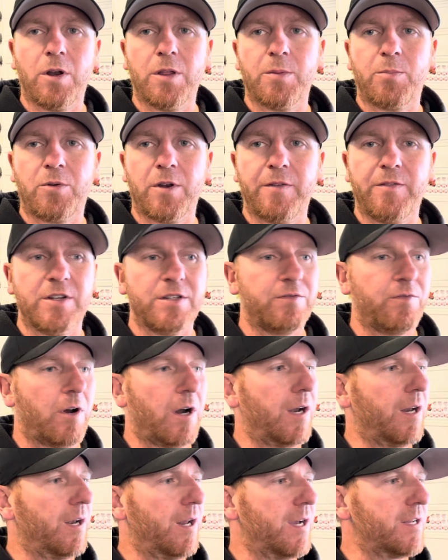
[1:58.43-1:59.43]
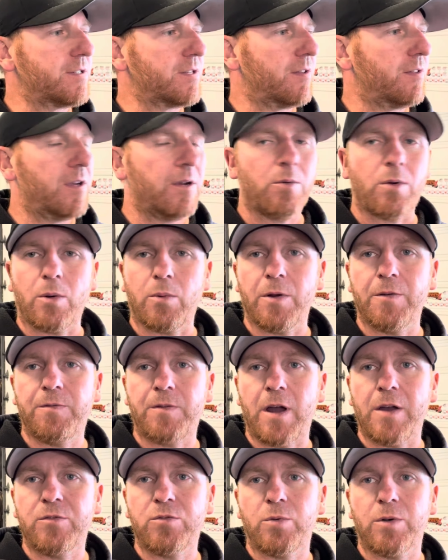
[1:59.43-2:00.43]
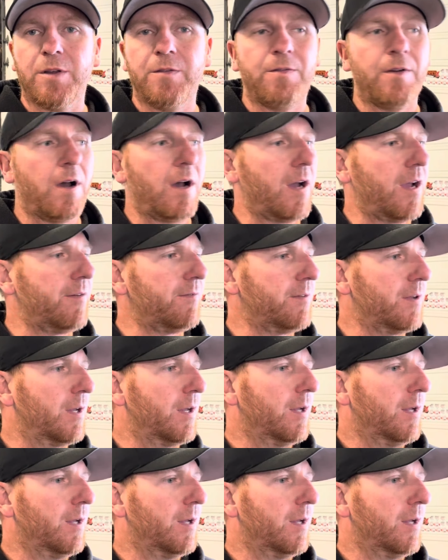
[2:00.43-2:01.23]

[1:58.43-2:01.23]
of the previous Friday nights, I think, where it went 525.